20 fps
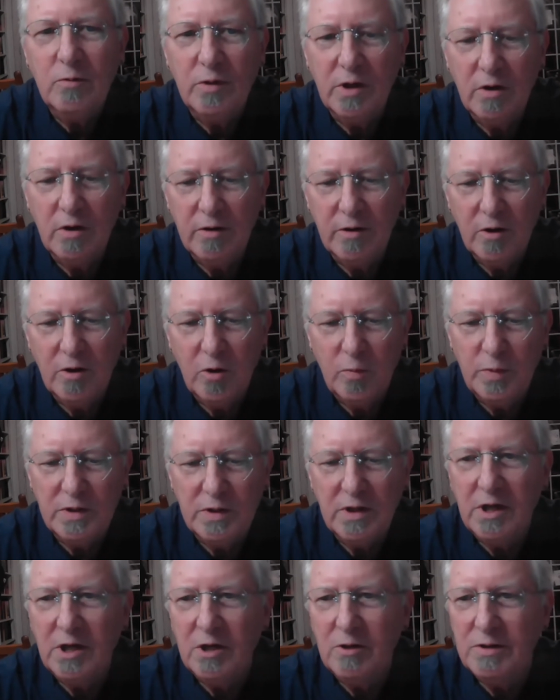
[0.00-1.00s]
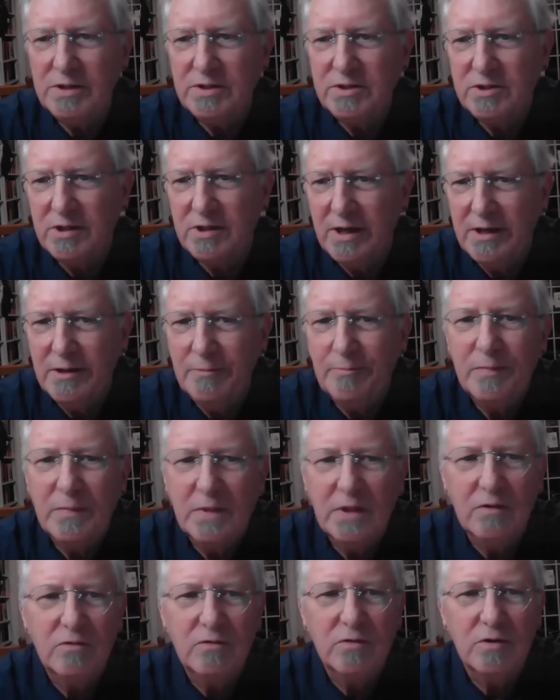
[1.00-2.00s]
We are an open carry state,
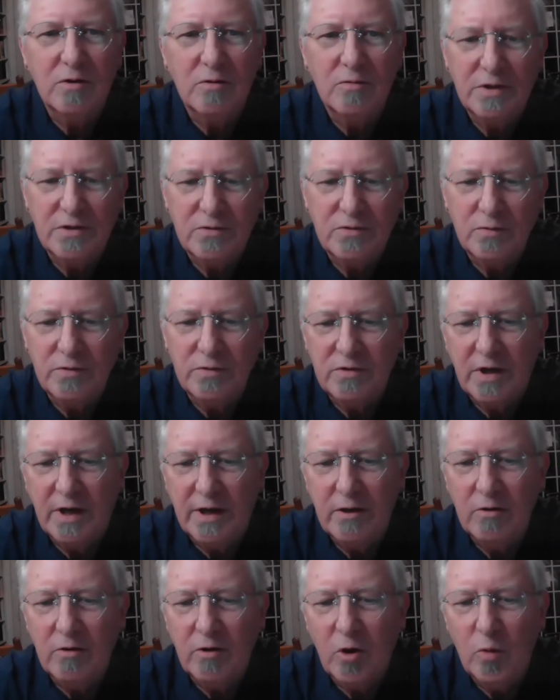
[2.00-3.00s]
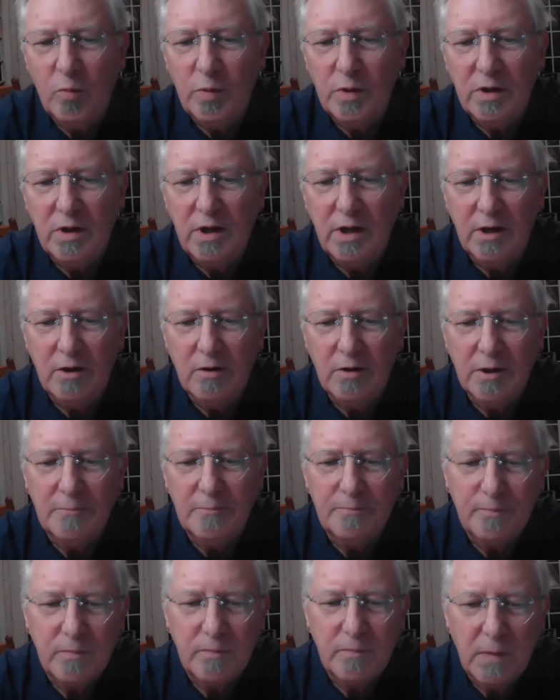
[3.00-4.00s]
and so this one's titled Open Carry.